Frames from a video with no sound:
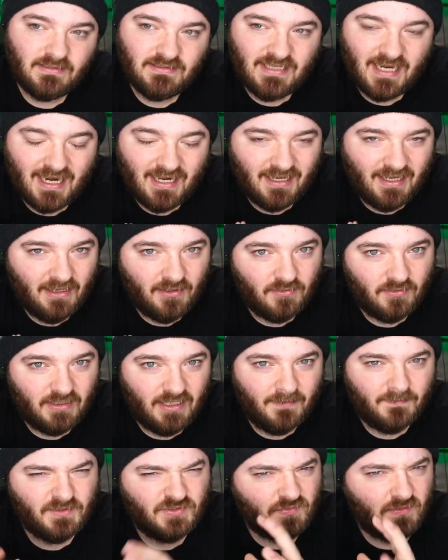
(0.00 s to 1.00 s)
attack
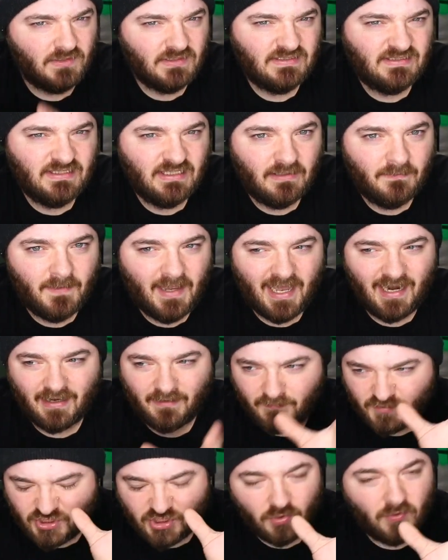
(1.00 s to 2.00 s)
Candlekeep is really
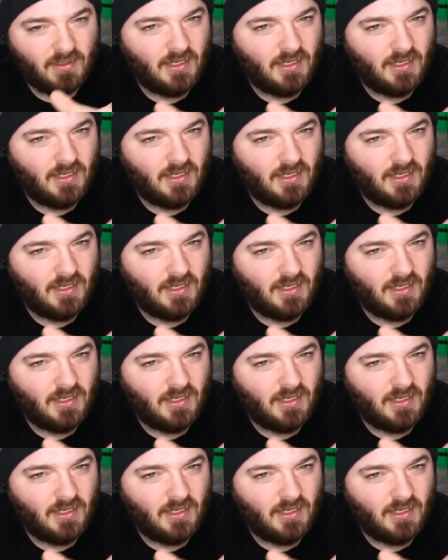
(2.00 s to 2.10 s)
cinematic. Showing